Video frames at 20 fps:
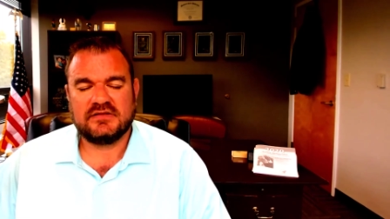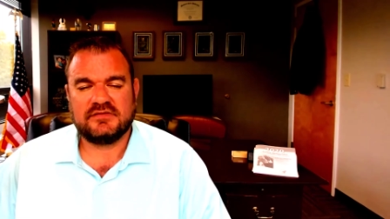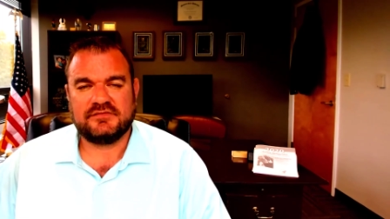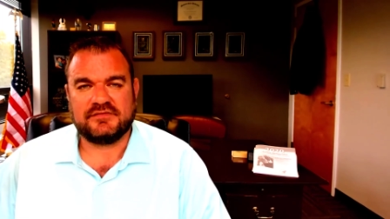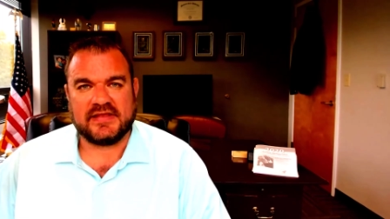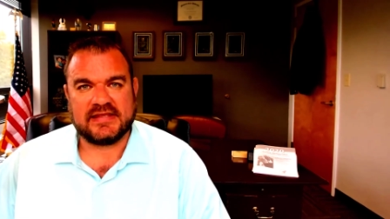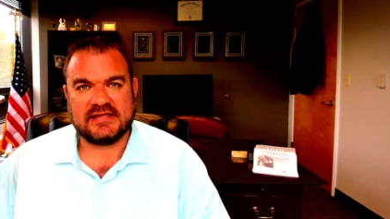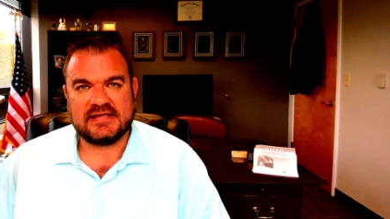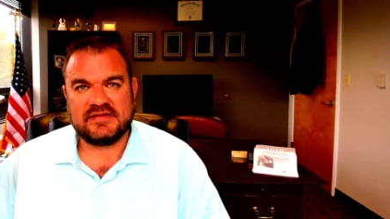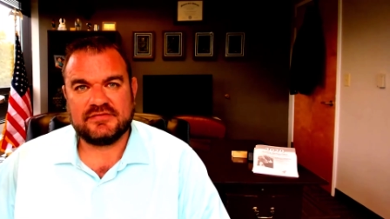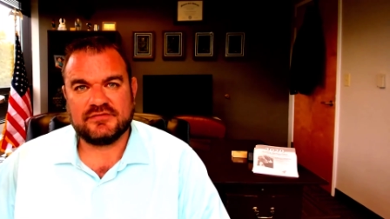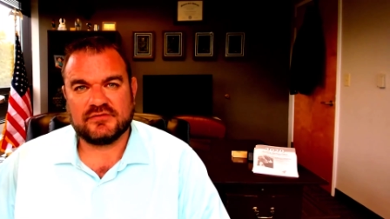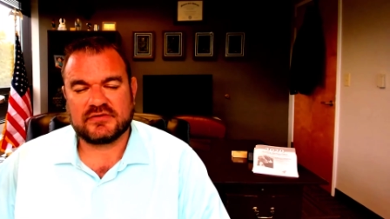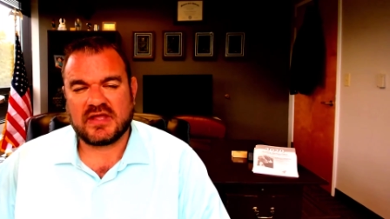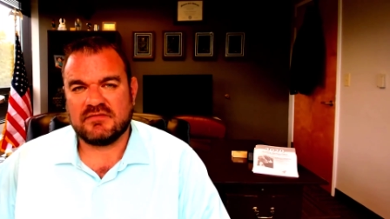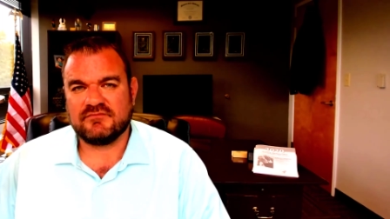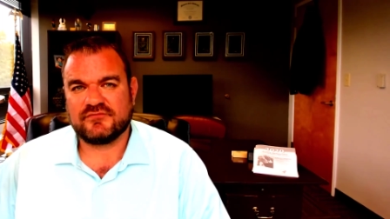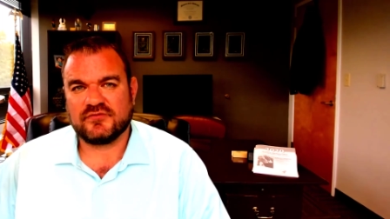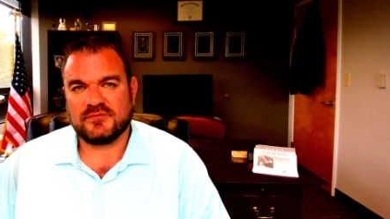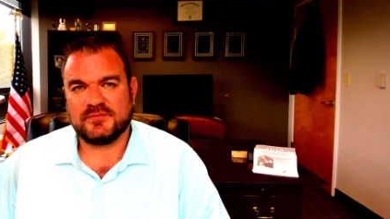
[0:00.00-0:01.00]
They can either
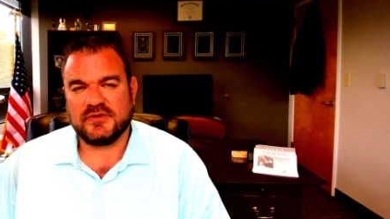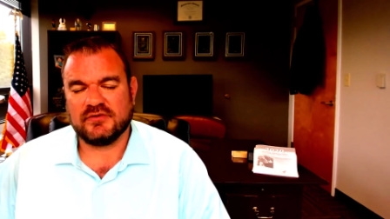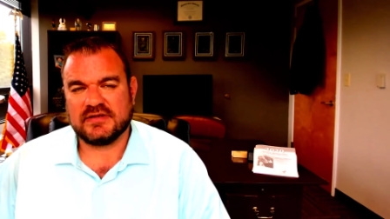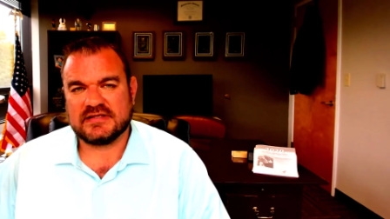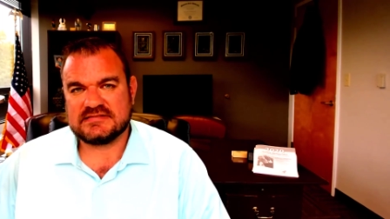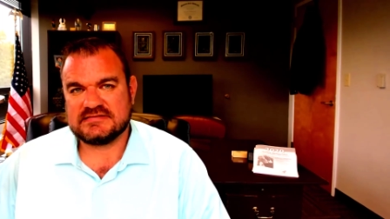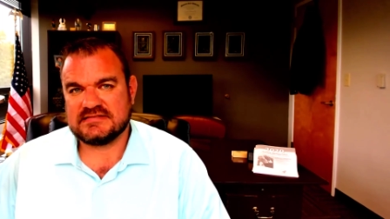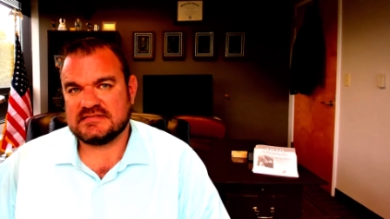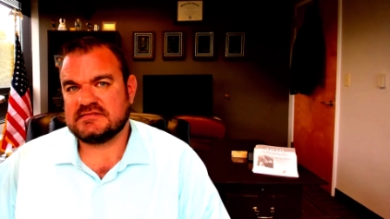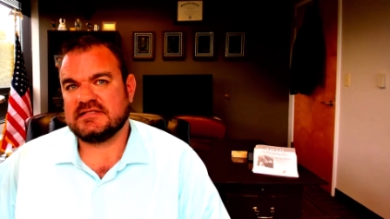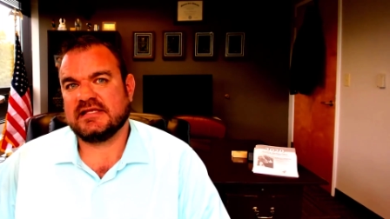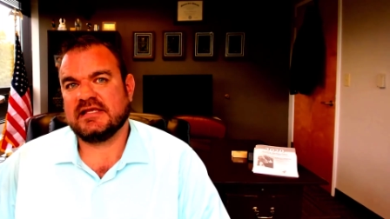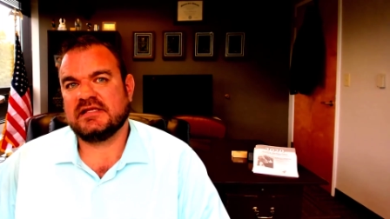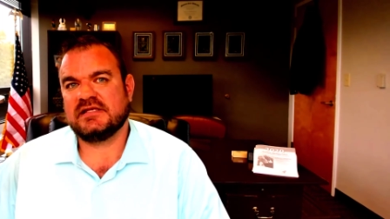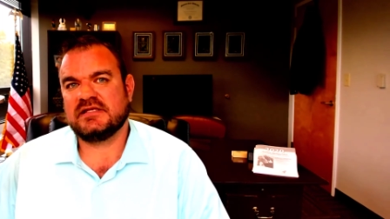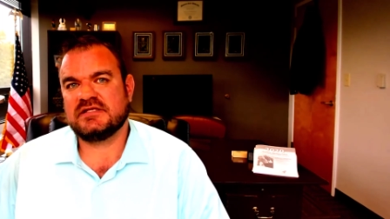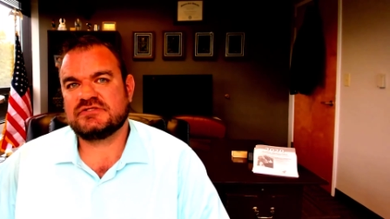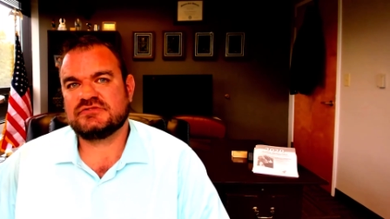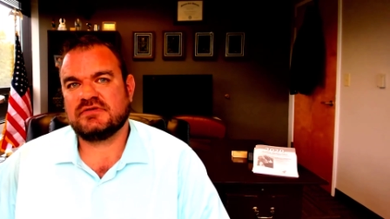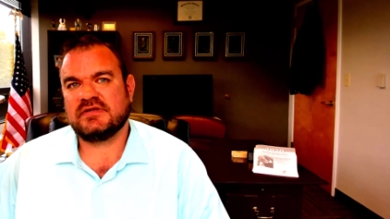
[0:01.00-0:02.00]
come from your existing
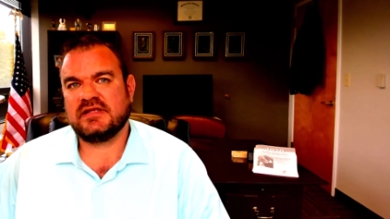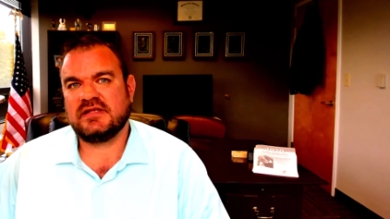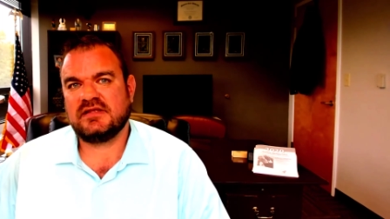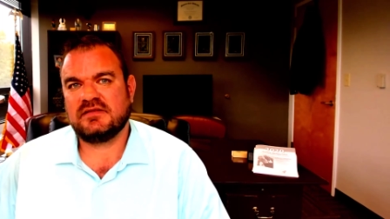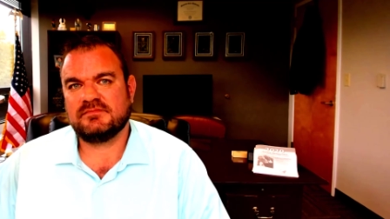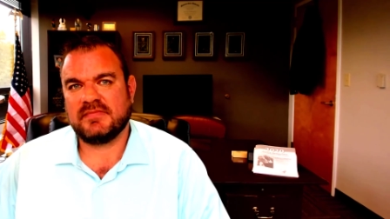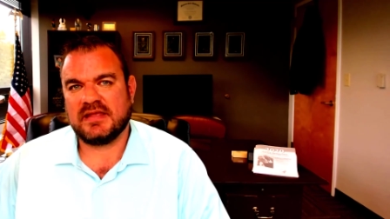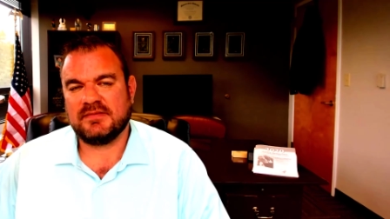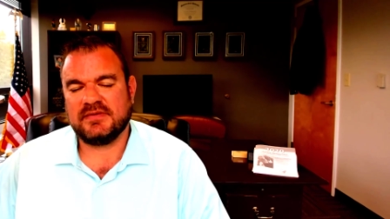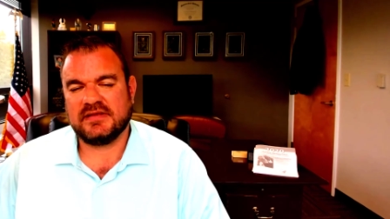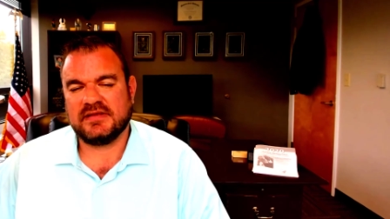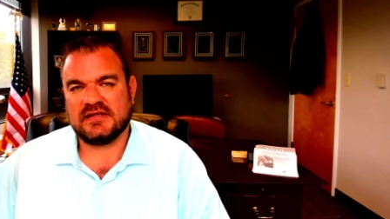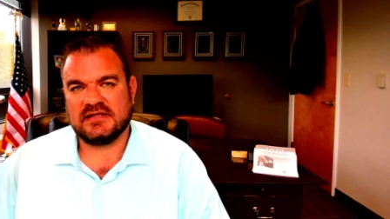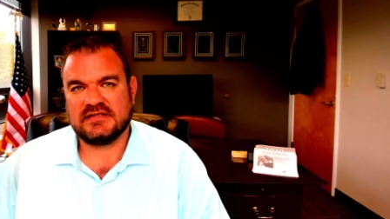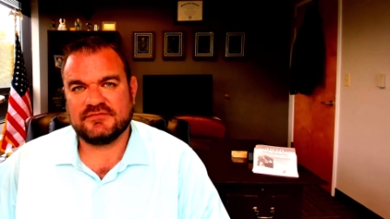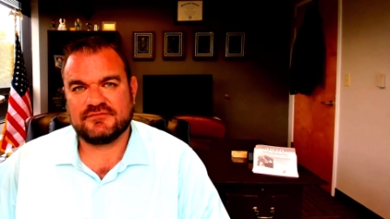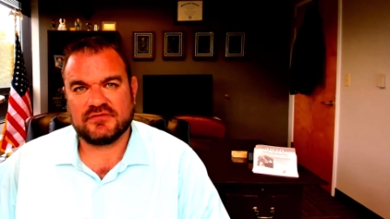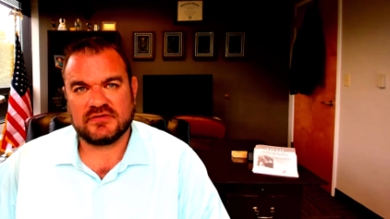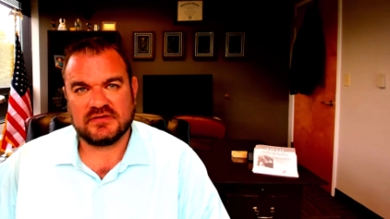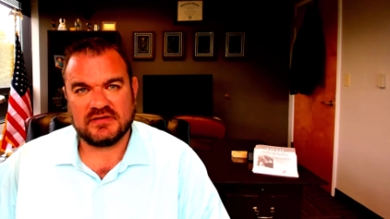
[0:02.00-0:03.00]
industry, maybe in a
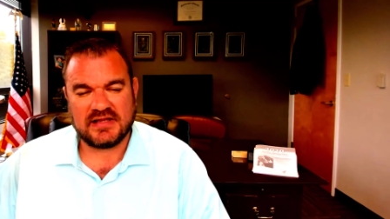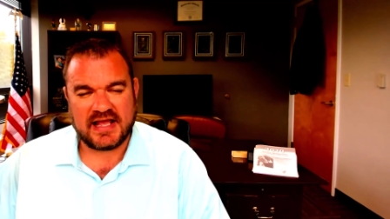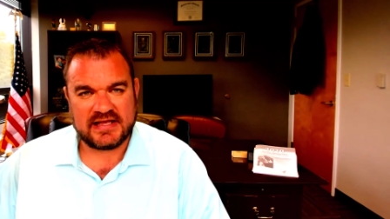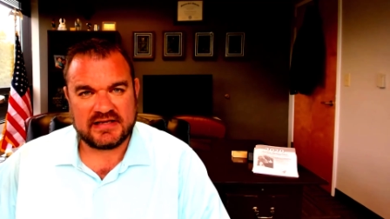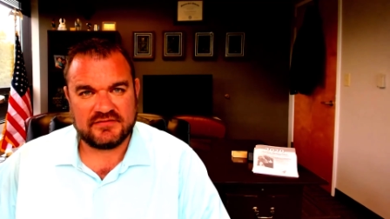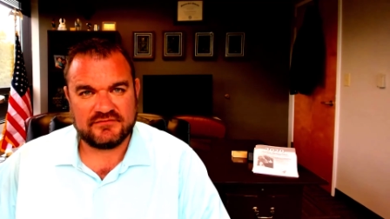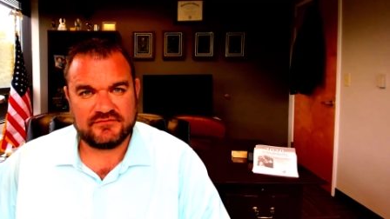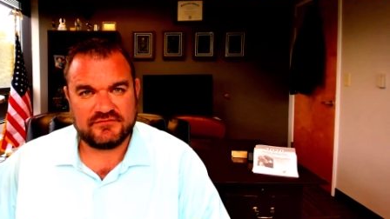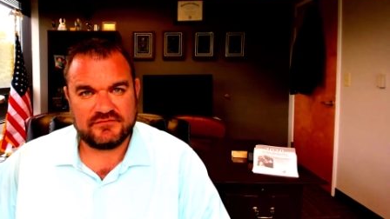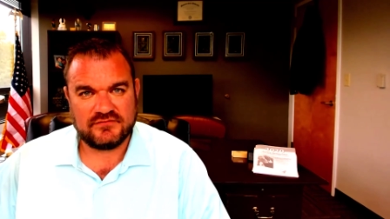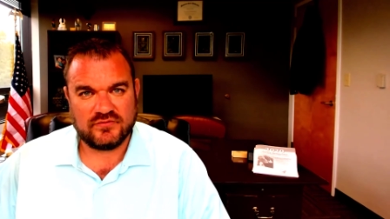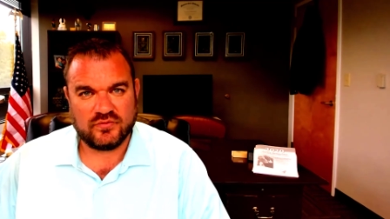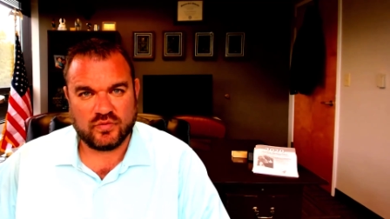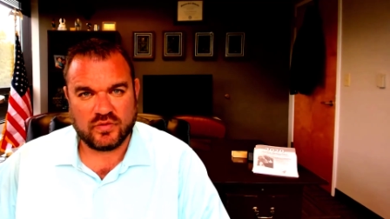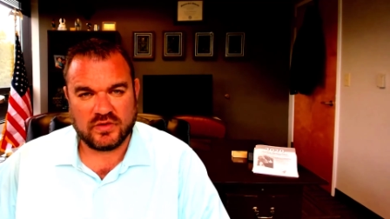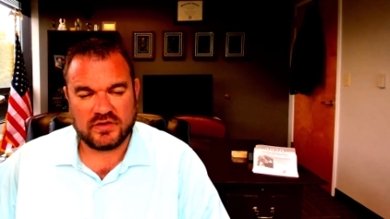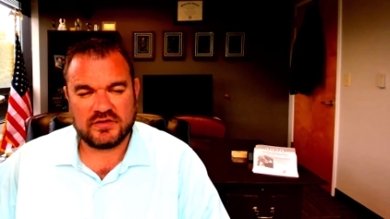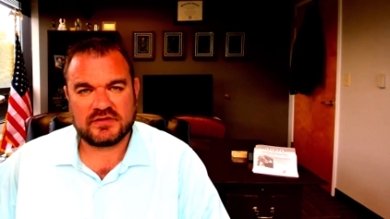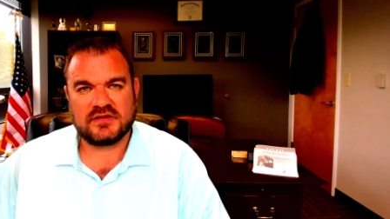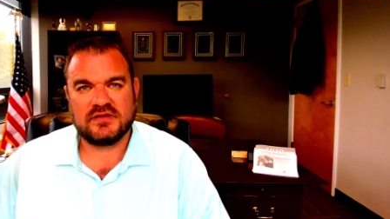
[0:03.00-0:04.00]
different line of
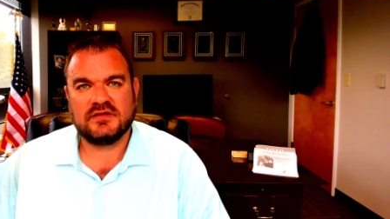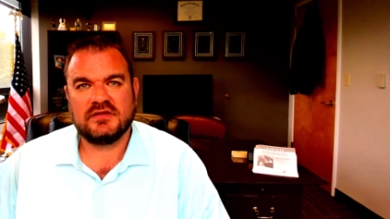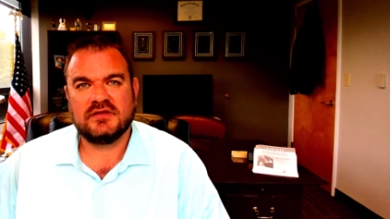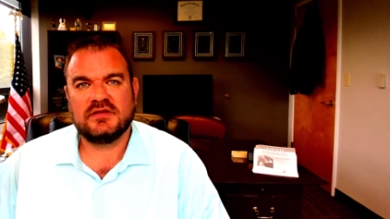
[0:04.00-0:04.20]
work,